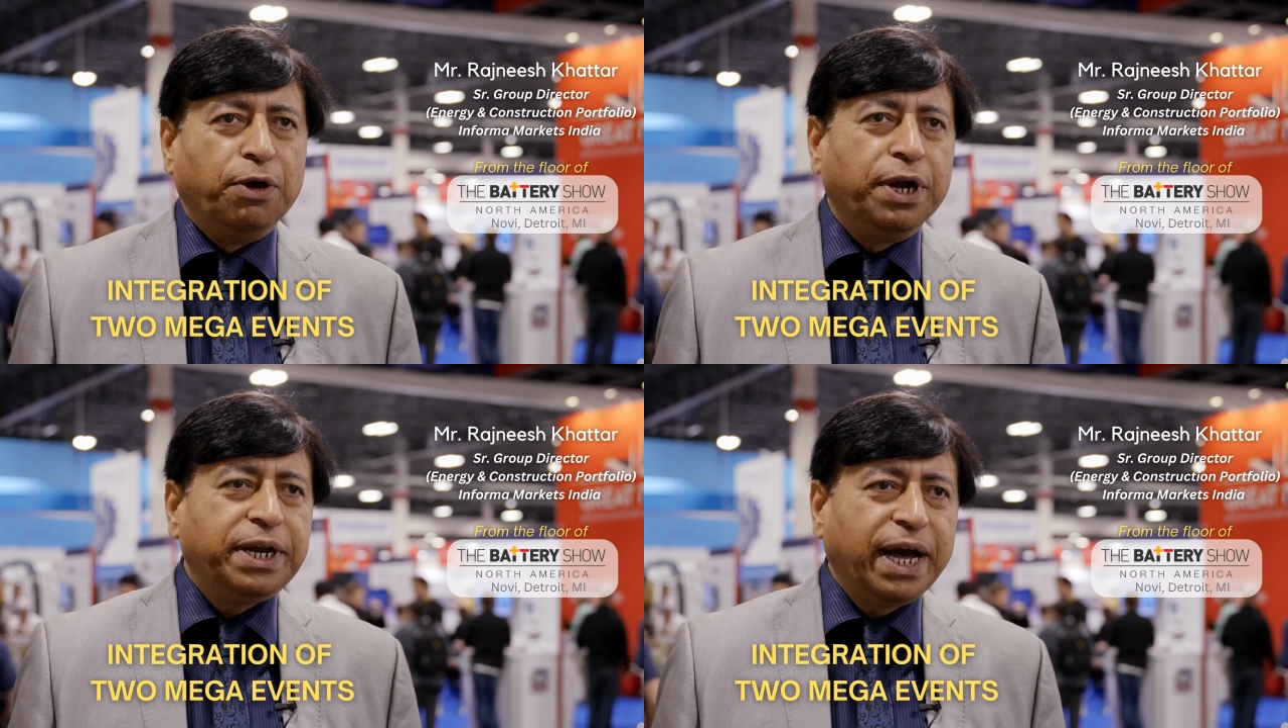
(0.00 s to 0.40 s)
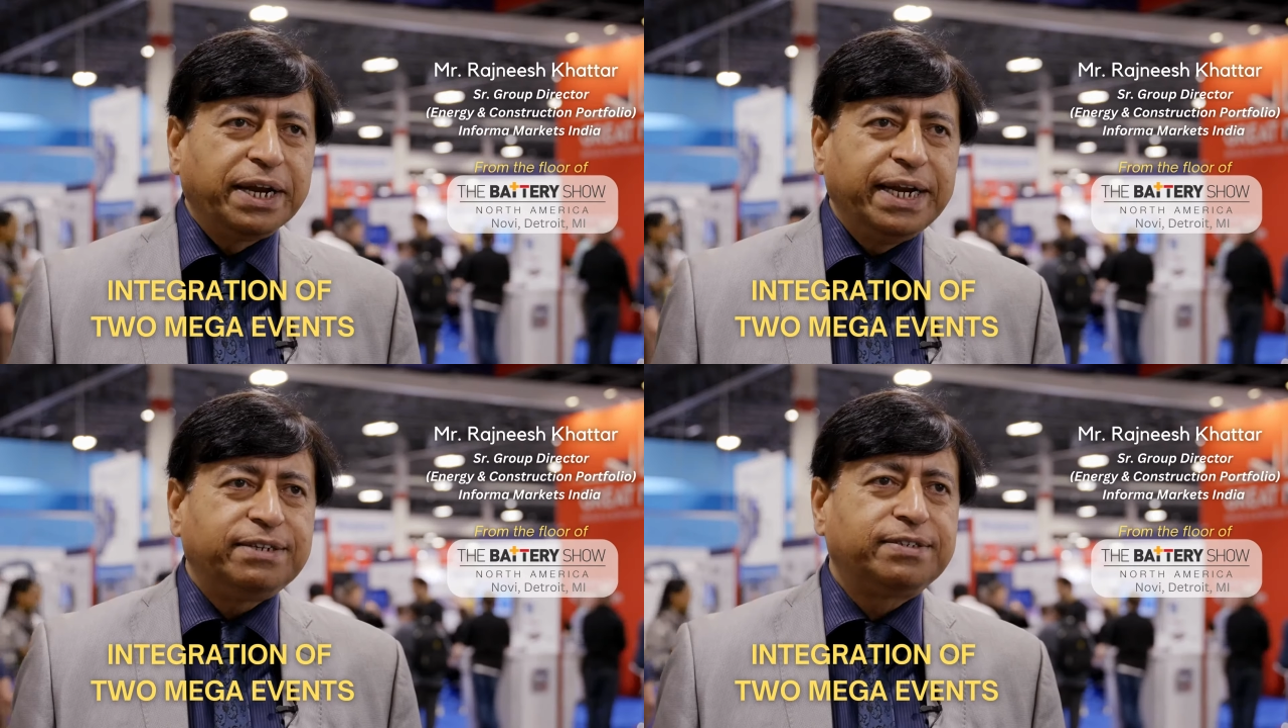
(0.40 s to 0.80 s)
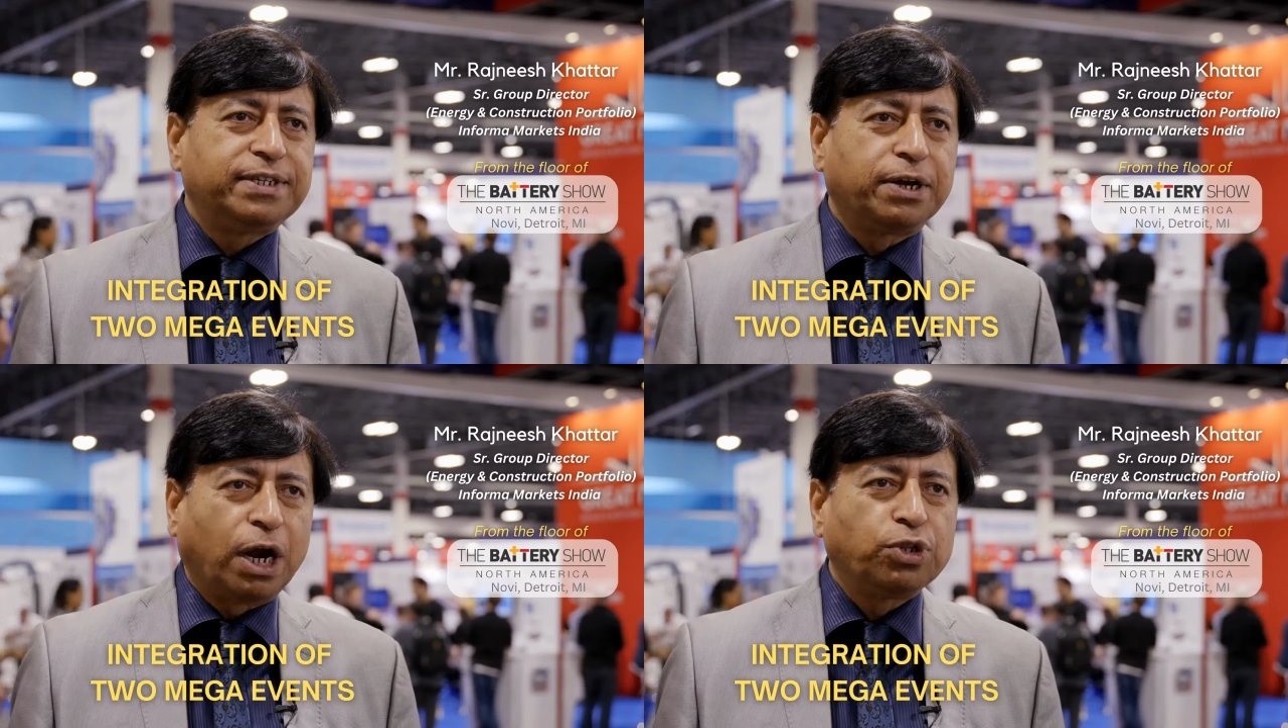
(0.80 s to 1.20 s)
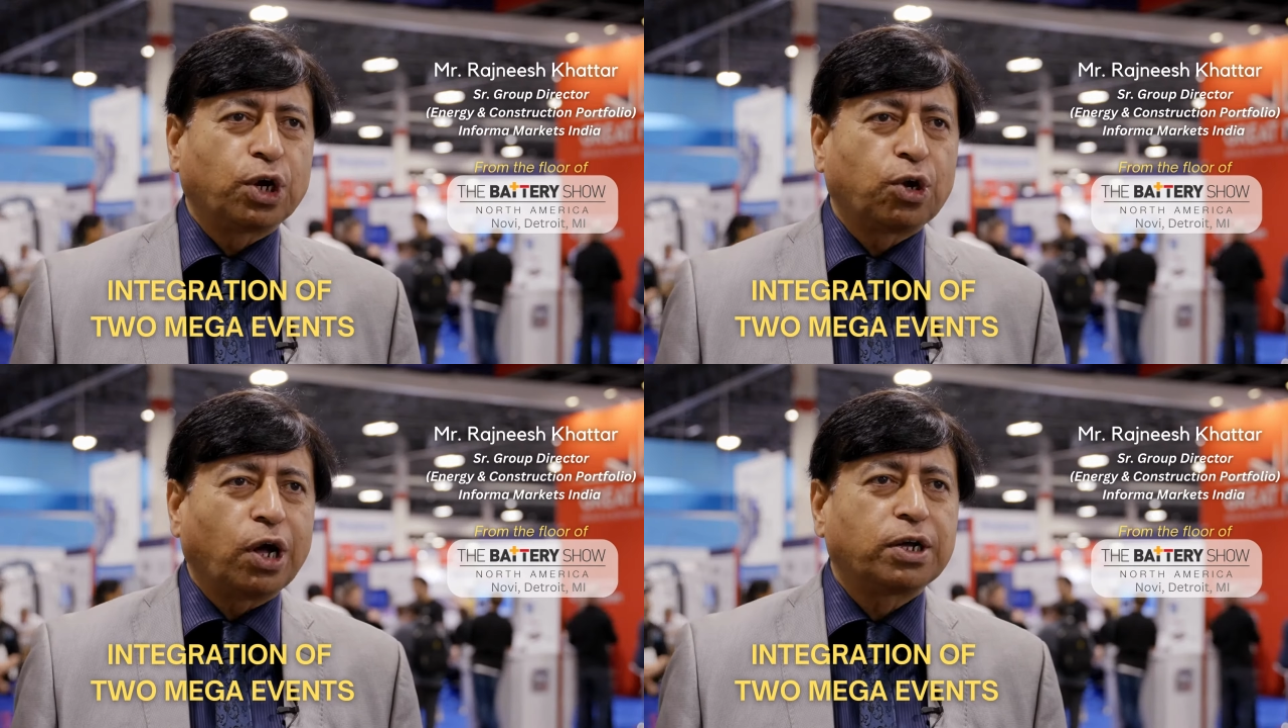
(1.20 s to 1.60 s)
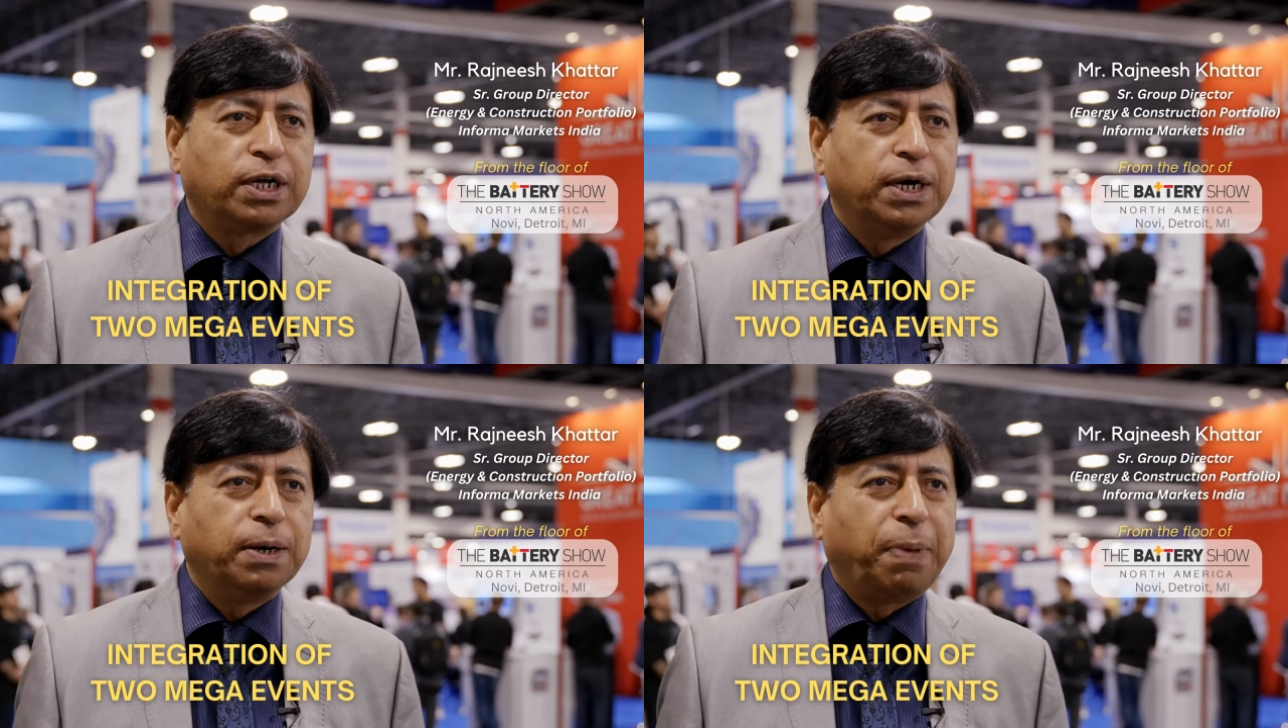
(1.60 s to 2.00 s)
India needs round-the-clock
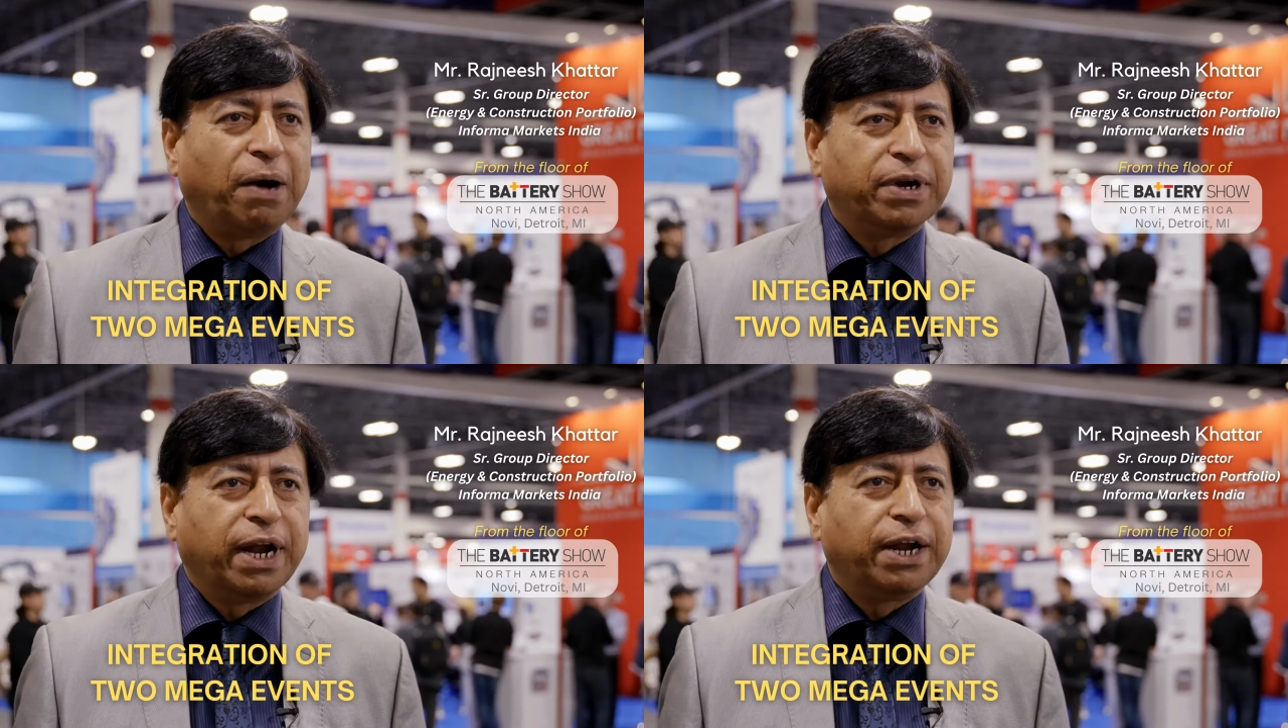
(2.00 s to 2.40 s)
power,